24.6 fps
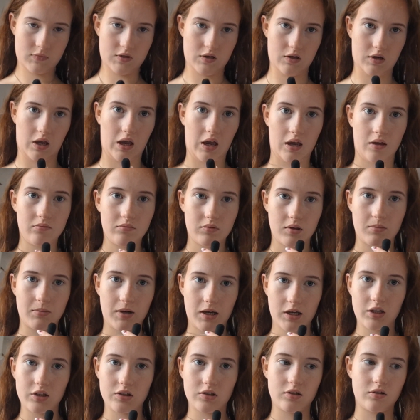Okay, the
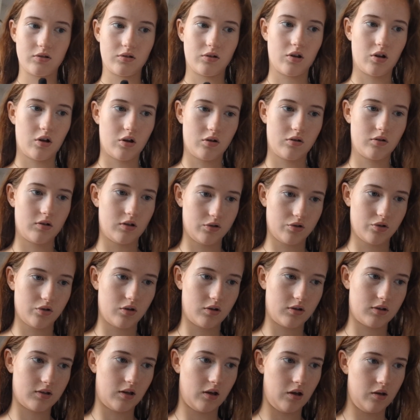mic is still on. That's a
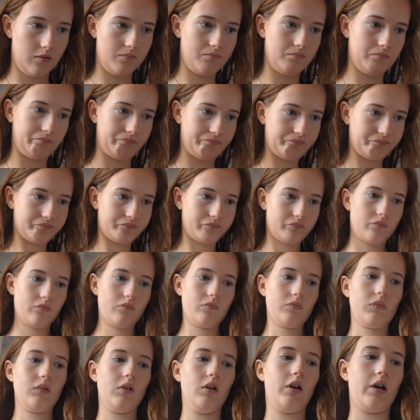good sign.
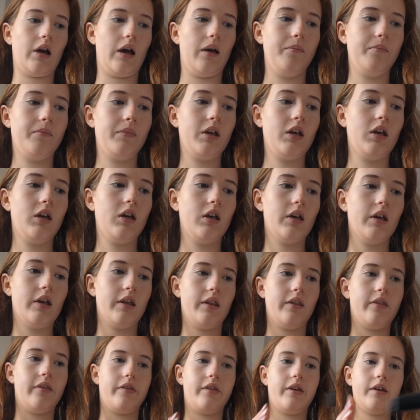Okay,
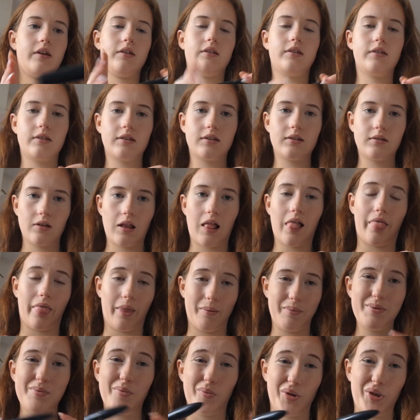
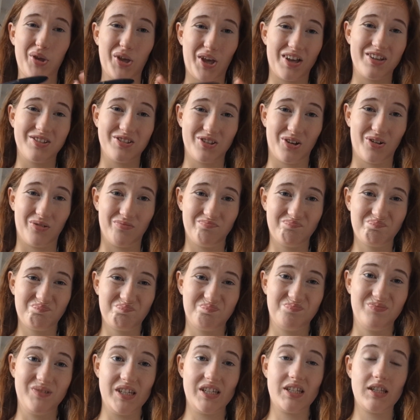let me put you guys on.
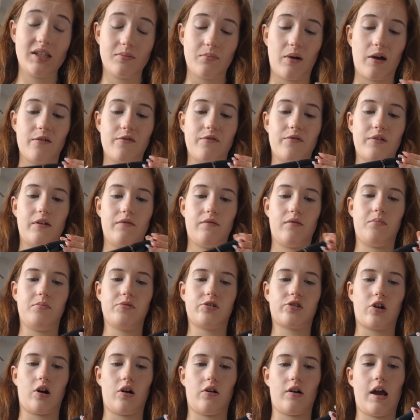This is my favourite
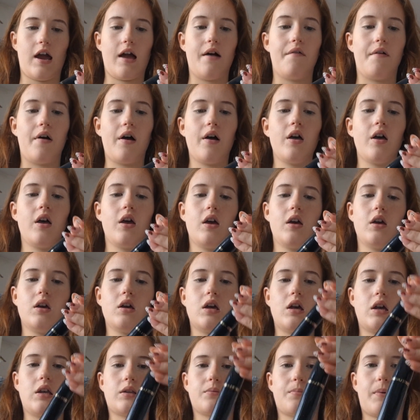mascara ever.
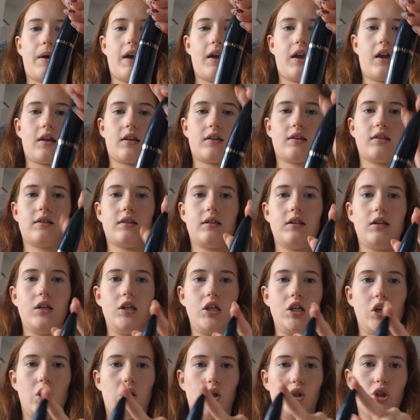It's by
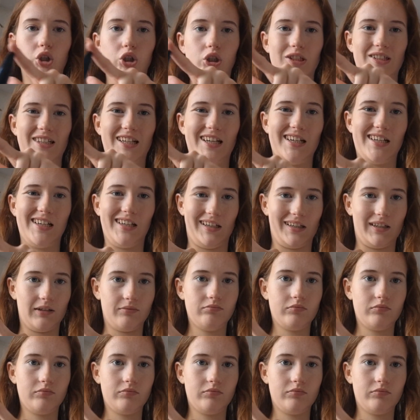Estee Lauder.